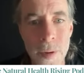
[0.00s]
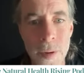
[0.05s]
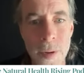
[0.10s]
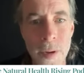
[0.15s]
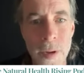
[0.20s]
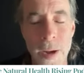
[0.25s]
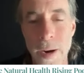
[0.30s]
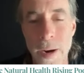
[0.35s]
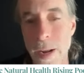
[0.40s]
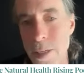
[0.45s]

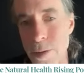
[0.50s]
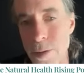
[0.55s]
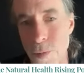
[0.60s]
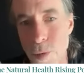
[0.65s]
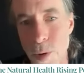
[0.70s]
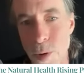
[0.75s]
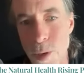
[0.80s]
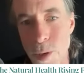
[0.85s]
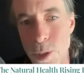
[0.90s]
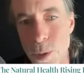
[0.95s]
Unless, of
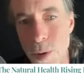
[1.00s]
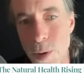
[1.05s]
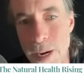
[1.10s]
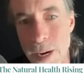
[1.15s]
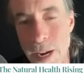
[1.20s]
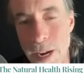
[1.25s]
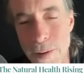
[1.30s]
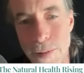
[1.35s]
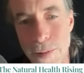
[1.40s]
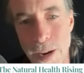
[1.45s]
course, you
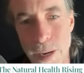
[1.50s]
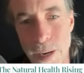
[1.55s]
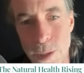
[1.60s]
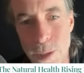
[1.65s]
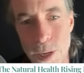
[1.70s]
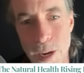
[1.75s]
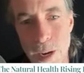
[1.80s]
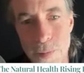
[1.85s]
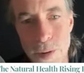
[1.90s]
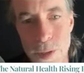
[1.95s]
identify
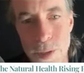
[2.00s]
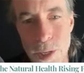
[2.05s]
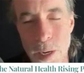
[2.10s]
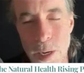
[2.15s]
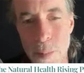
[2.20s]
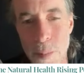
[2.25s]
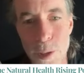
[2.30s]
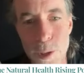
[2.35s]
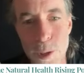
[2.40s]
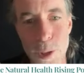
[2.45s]
yourself as a
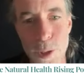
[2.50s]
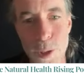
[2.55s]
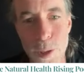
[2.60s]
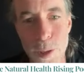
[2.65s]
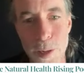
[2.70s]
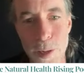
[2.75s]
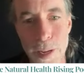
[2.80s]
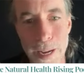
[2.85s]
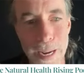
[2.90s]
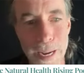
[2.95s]
commercial
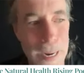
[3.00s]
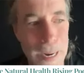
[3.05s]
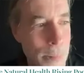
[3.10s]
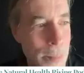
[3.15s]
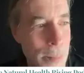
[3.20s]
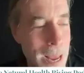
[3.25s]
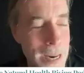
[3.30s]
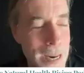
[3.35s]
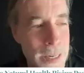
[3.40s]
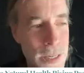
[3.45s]

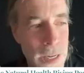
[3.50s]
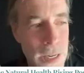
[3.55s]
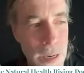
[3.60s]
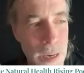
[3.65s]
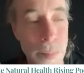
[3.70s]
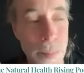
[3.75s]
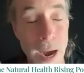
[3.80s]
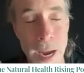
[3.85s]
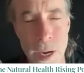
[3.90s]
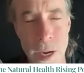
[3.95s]
entity
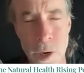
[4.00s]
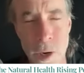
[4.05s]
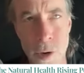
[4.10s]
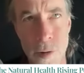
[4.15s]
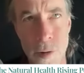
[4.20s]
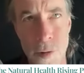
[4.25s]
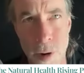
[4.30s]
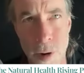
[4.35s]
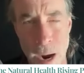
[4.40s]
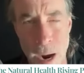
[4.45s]
by your
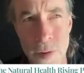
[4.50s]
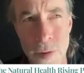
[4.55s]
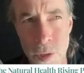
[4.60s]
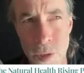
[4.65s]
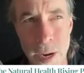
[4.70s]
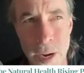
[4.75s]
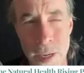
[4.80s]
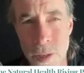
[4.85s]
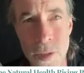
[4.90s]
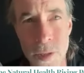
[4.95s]
driver's
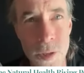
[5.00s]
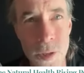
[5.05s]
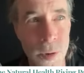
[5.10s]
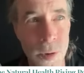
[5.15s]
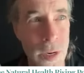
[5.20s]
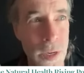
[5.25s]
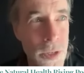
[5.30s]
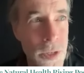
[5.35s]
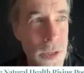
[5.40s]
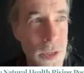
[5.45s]
license,
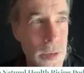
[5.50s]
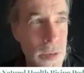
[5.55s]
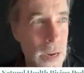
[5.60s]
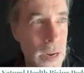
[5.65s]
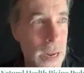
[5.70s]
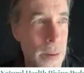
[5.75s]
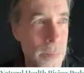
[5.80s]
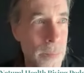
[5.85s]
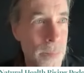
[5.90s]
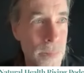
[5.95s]
which
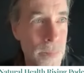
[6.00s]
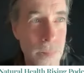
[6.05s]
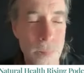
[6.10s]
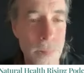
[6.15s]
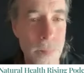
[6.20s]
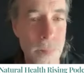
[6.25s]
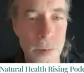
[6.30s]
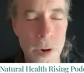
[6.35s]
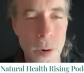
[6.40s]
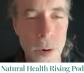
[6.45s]

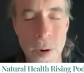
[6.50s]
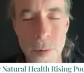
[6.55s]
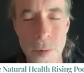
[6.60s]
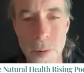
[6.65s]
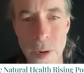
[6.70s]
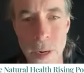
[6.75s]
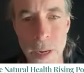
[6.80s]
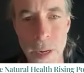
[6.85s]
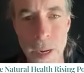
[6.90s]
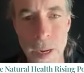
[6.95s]
no one
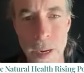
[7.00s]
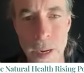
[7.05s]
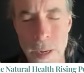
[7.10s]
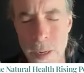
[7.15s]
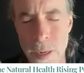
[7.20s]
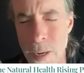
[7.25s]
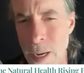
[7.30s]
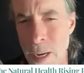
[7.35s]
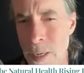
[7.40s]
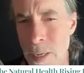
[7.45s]
really
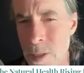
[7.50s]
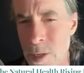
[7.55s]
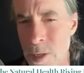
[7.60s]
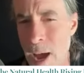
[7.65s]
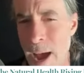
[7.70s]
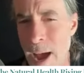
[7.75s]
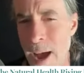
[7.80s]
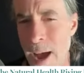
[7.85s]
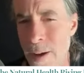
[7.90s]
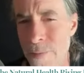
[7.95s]
needs to
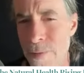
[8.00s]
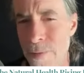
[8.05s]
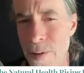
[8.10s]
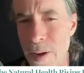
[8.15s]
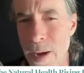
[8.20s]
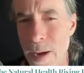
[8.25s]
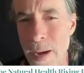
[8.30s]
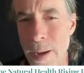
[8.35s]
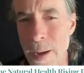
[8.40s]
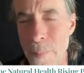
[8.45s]
have.
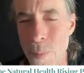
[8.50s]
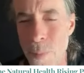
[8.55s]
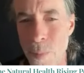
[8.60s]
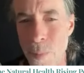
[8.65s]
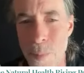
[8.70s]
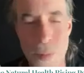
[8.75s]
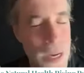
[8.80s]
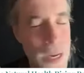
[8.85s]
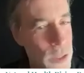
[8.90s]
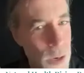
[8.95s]

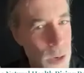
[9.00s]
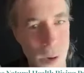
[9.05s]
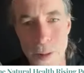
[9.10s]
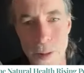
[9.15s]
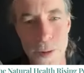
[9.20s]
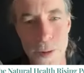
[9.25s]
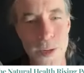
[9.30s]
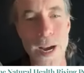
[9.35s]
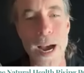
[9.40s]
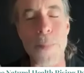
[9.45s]
That's a whole
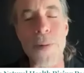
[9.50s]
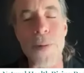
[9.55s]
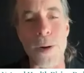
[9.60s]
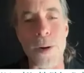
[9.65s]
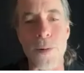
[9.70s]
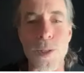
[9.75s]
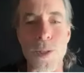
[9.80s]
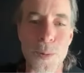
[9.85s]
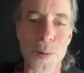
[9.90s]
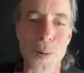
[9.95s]
other topic,
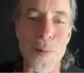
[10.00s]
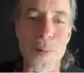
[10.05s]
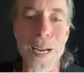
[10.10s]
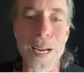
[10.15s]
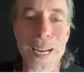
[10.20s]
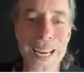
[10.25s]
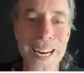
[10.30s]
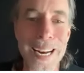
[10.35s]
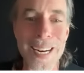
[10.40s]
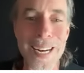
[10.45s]
which we get
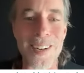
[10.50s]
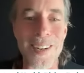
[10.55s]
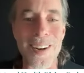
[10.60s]
into.